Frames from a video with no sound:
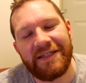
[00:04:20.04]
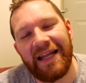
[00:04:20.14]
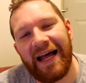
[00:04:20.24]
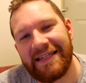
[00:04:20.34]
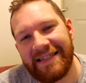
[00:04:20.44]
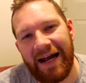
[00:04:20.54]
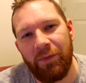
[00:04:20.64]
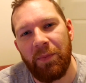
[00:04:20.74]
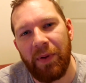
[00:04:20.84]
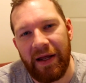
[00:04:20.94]
the last time
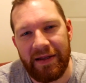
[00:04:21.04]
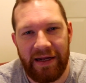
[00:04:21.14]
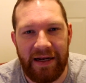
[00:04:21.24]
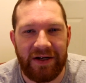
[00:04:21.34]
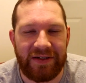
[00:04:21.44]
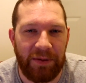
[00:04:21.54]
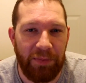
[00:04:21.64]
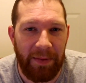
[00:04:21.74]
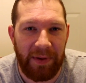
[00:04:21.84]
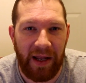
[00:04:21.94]
we played the Eagles at
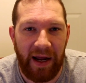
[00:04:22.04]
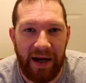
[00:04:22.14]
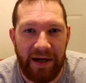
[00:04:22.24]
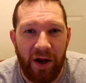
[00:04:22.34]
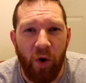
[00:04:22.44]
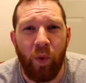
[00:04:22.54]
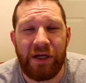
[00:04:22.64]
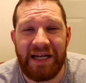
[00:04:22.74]
Bramall Lane was